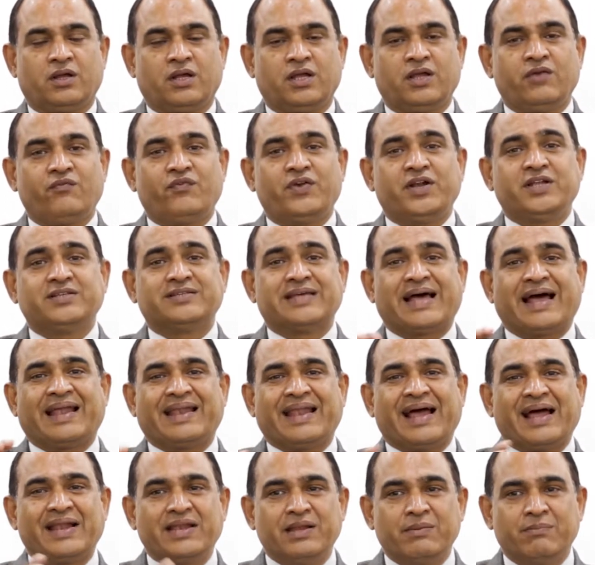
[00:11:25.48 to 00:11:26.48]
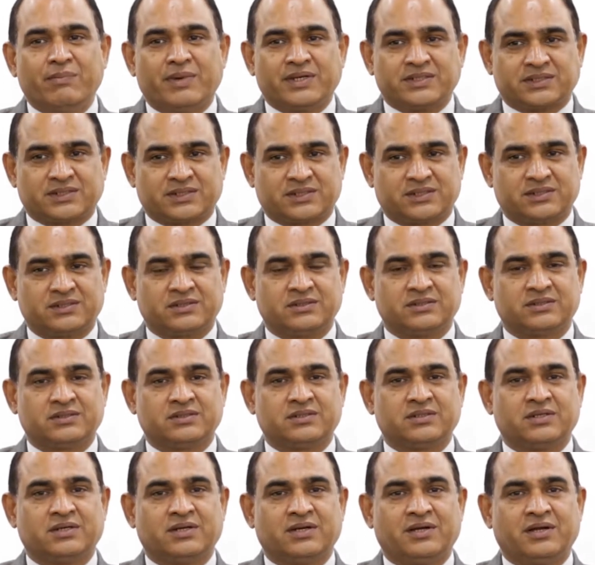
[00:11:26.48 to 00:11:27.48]
if it is anonymous,
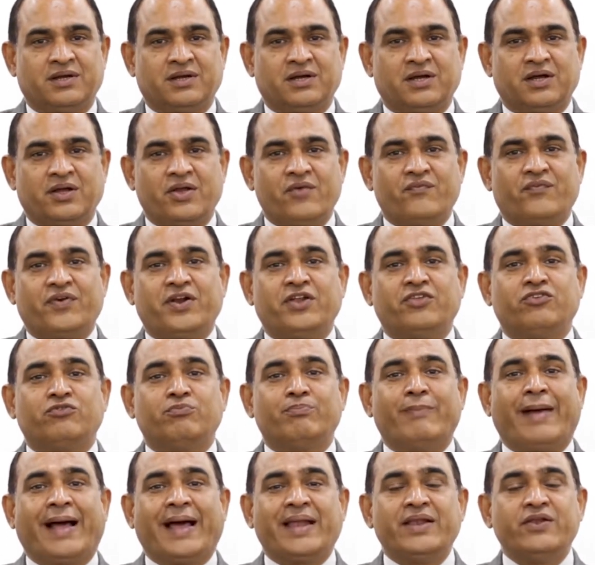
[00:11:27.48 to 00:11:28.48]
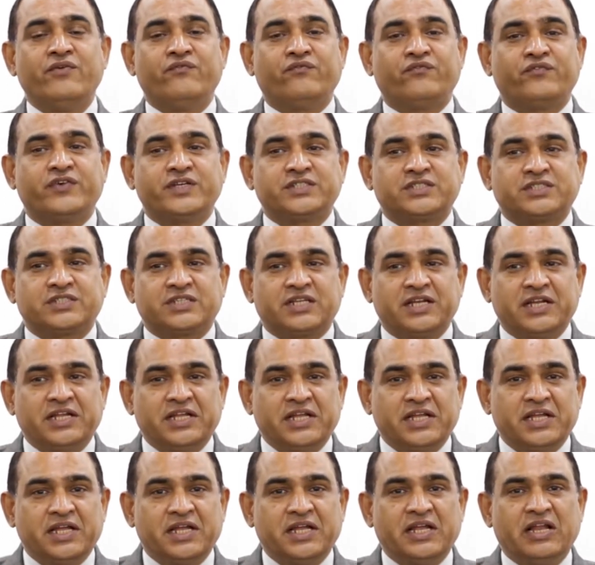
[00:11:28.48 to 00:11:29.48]
if it is manifestly